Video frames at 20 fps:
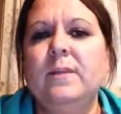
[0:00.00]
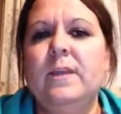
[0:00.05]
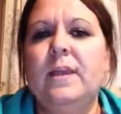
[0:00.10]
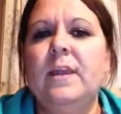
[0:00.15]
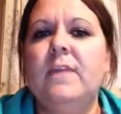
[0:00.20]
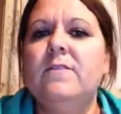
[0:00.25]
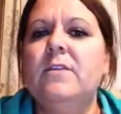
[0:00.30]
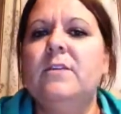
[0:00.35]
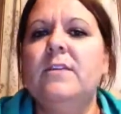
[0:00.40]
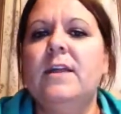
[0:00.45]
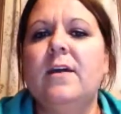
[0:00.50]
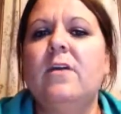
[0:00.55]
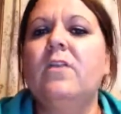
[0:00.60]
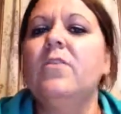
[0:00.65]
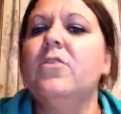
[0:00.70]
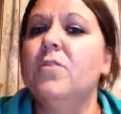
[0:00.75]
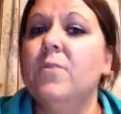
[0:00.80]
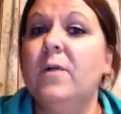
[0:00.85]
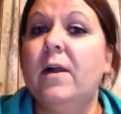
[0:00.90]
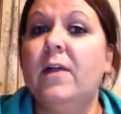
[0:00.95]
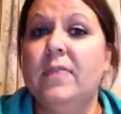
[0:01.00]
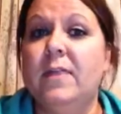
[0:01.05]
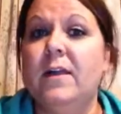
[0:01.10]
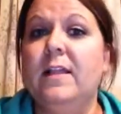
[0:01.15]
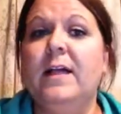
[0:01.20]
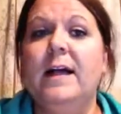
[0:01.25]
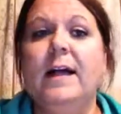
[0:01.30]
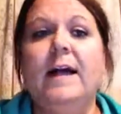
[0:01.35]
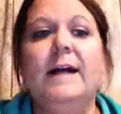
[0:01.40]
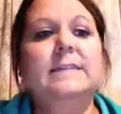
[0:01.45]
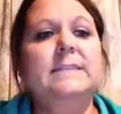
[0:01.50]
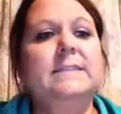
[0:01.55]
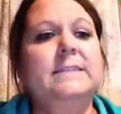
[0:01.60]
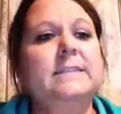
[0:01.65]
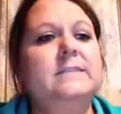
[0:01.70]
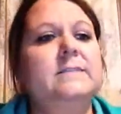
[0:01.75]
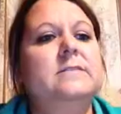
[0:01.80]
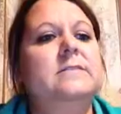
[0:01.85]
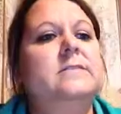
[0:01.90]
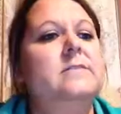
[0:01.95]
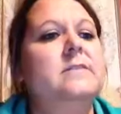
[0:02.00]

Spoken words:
evened out throughout the class.